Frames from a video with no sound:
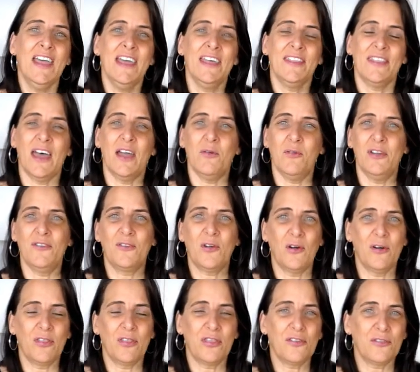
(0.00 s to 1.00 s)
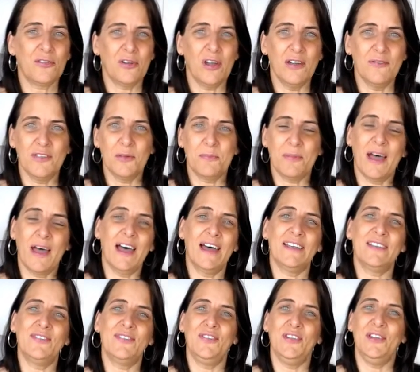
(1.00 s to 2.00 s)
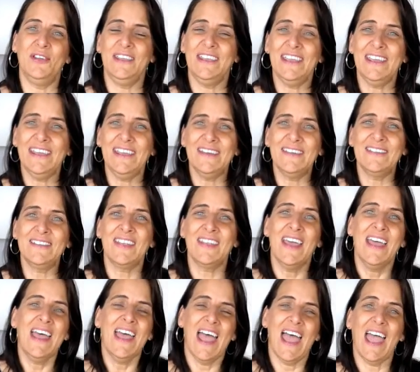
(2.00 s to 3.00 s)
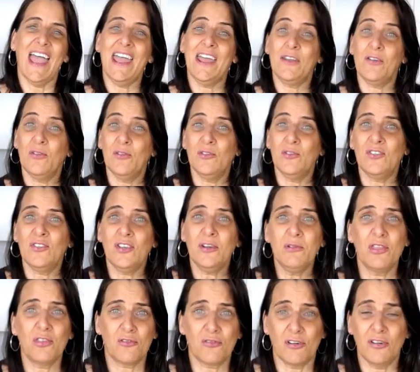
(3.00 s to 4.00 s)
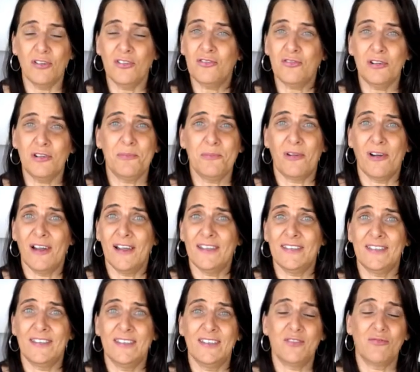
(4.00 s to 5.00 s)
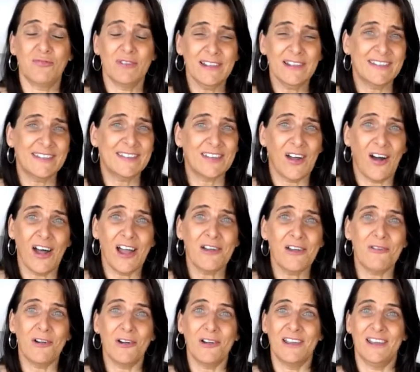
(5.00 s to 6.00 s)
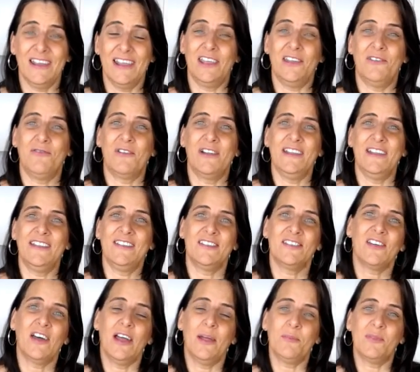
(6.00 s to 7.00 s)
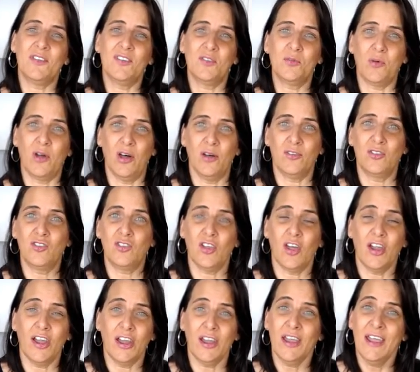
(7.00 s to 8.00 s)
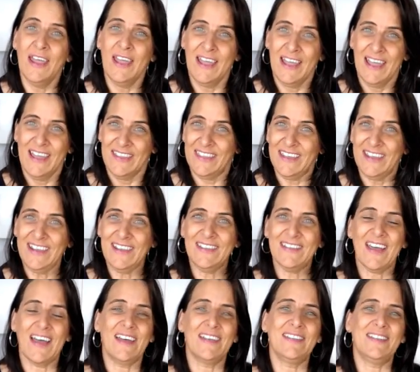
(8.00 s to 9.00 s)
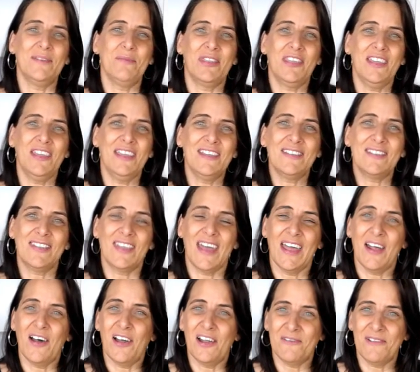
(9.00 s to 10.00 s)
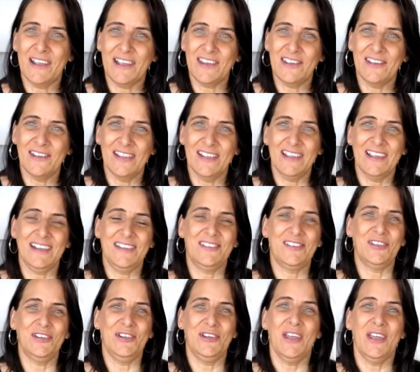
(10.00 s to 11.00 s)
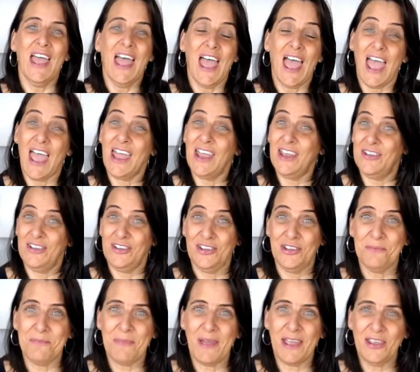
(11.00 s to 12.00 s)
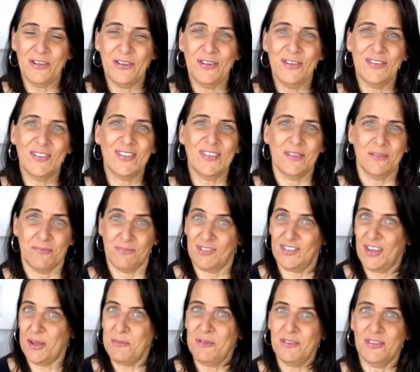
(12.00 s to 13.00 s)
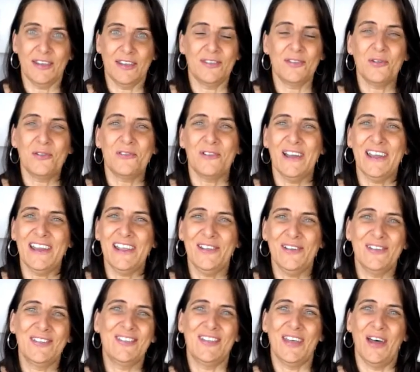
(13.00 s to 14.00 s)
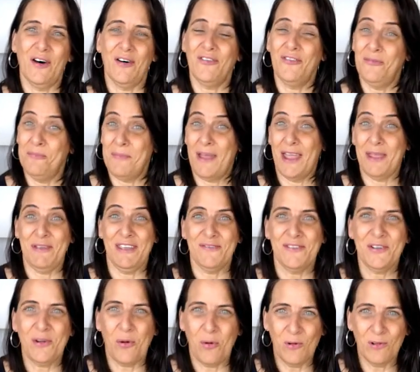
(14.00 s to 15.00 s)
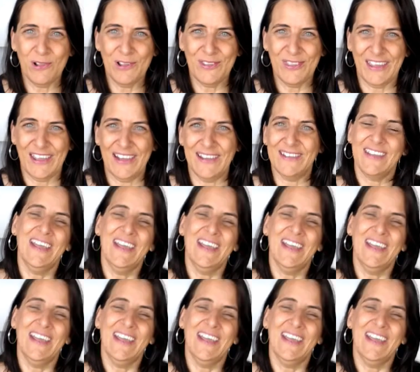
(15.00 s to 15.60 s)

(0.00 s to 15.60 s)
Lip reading: that we've gone through over the past few years, and also with grocery prices really skyrocketing in recent times as well. So these are some things that I regularly do, and you may use some of these already yourself, maybe even all of these.